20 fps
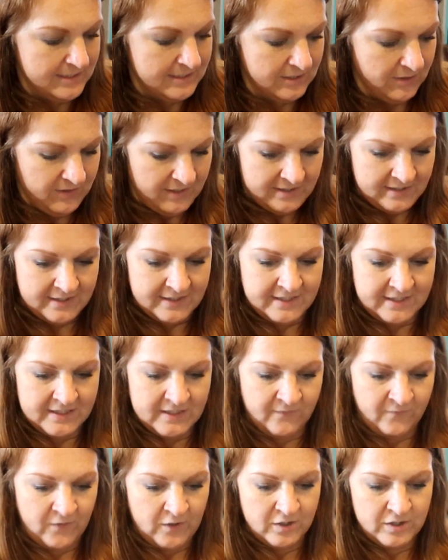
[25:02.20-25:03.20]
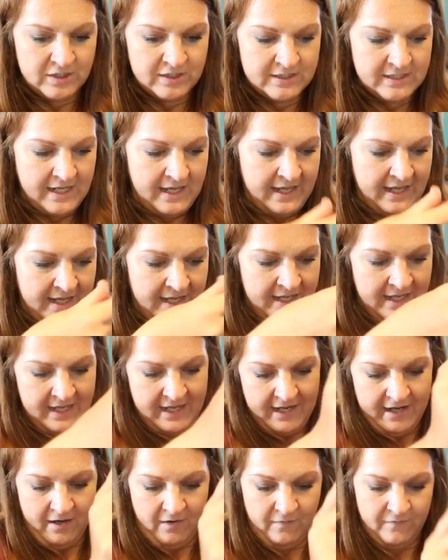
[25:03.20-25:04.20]
So this is his first
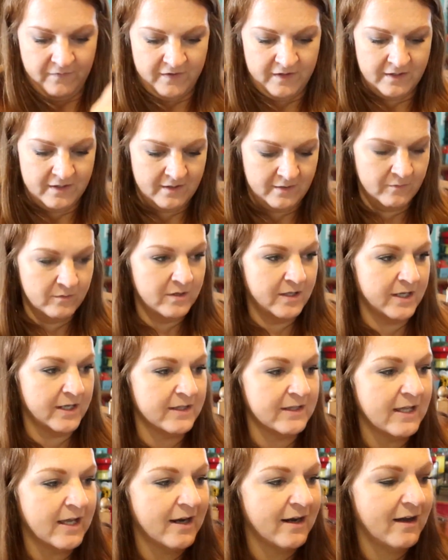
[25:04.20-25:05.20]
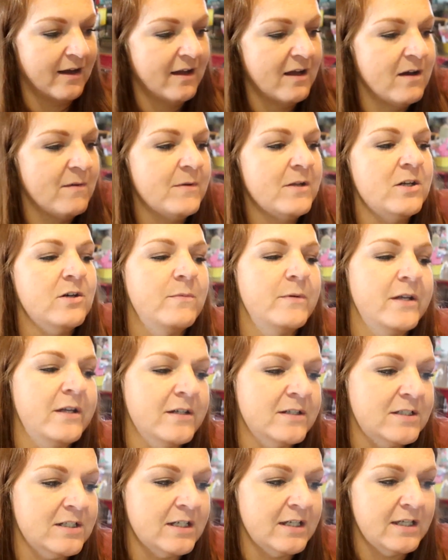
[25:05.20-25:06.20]
day outfit. We'll hang that up and he'll be
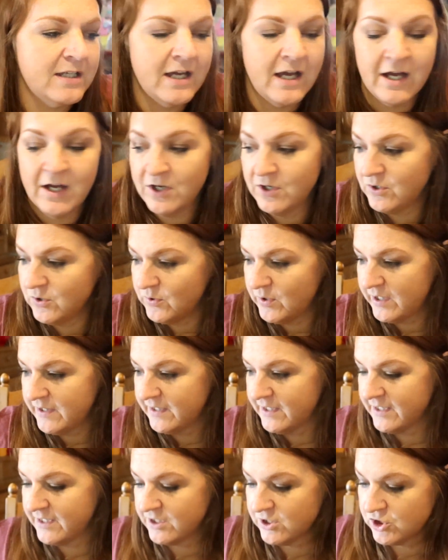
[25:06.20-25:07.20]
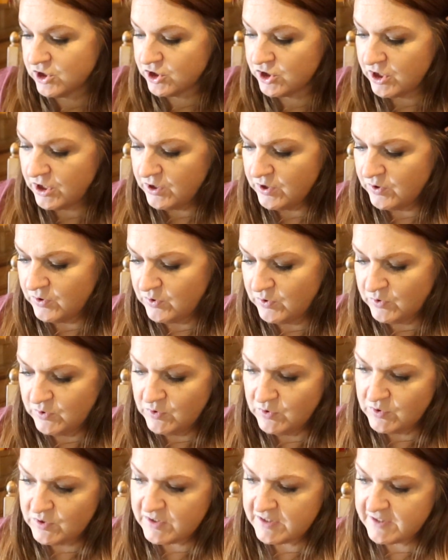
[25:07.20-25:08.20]
good to go. And then his
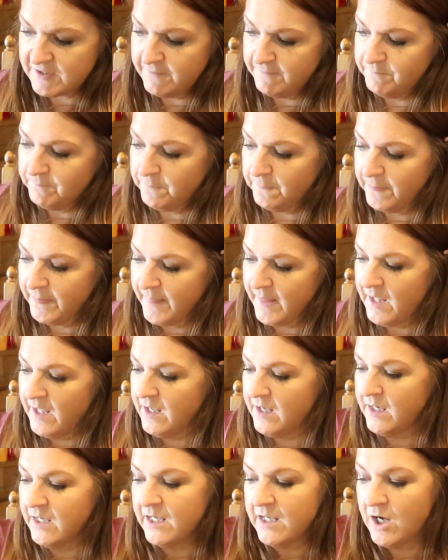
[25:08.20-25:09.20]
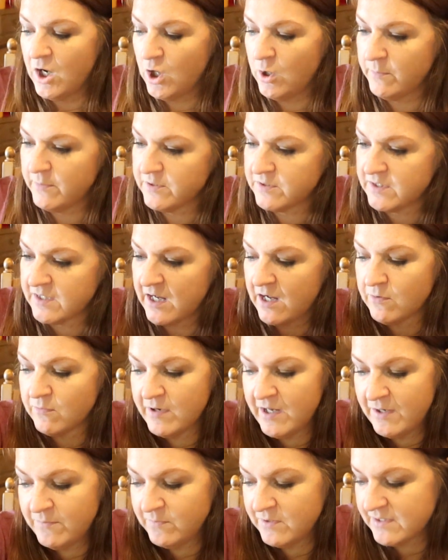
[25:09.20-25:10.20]
shoes. He almost got
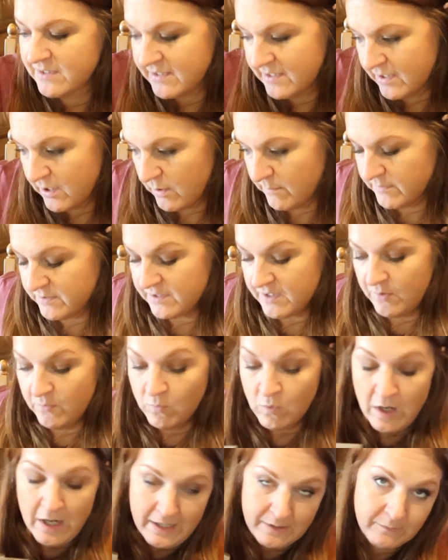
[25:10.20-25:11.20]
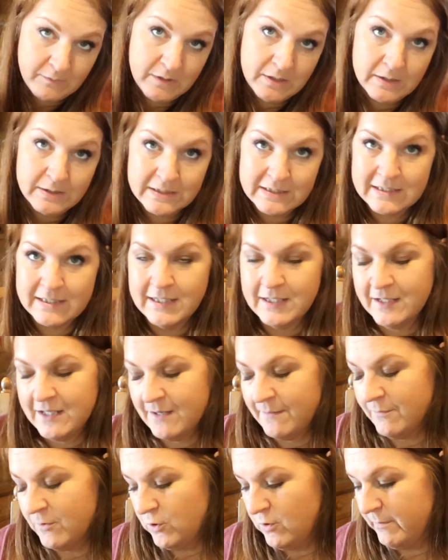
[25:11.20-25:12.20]
red ones and he almost got white ones. He
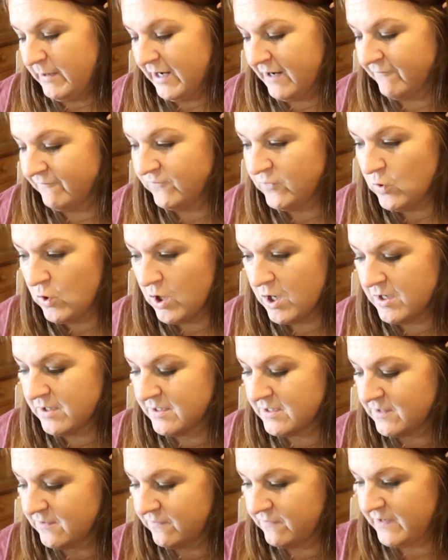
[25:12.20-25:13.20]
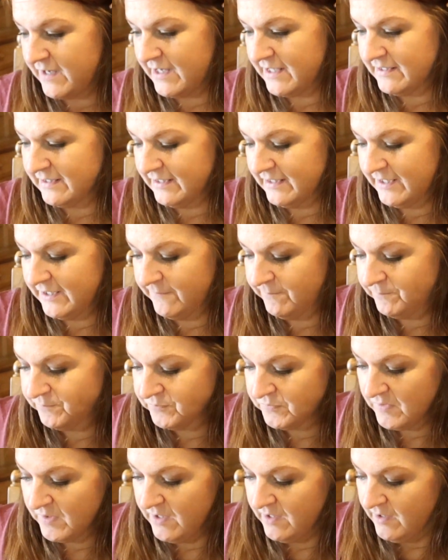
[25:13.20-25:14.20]
kept going back and forth. And so finally,
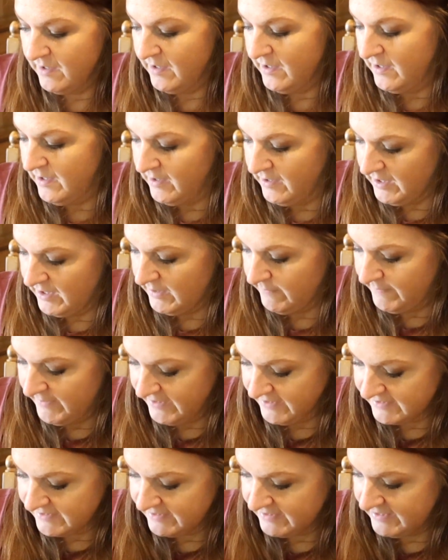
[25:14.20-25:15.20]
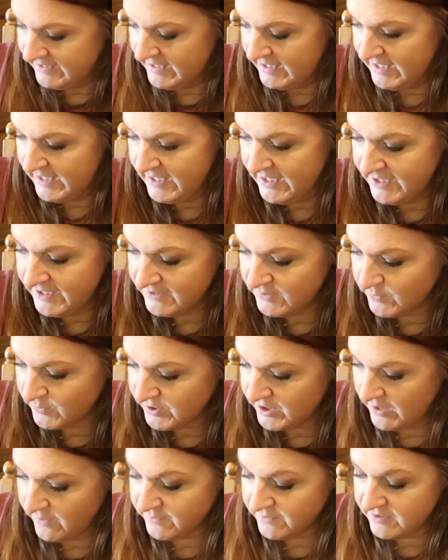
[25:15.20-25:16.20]
he picked these,
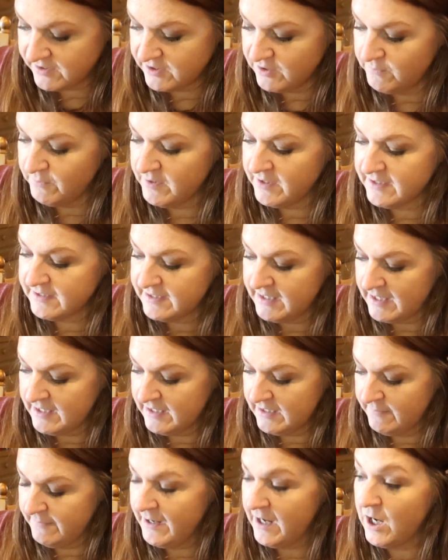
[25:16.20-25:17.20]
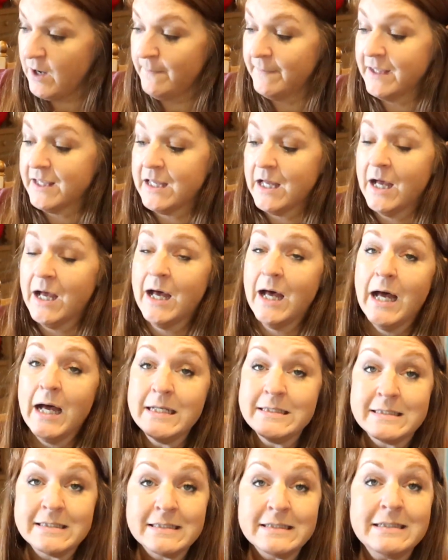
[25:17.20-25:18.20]
which I was super excited about
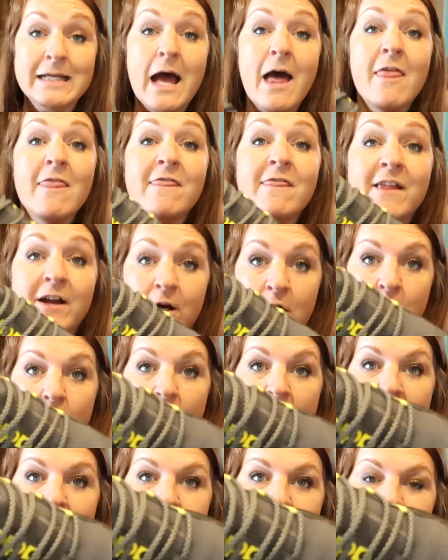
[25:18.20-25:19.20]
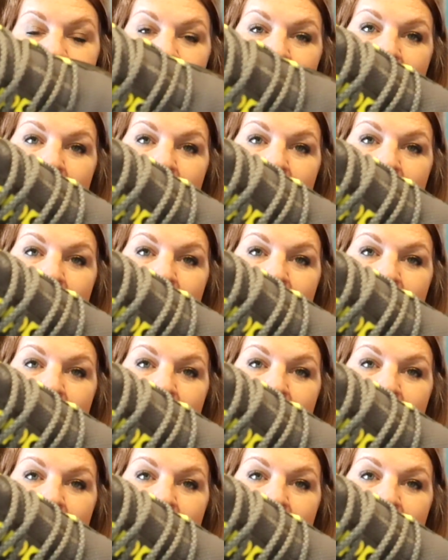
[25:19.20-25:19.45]
because they're gray.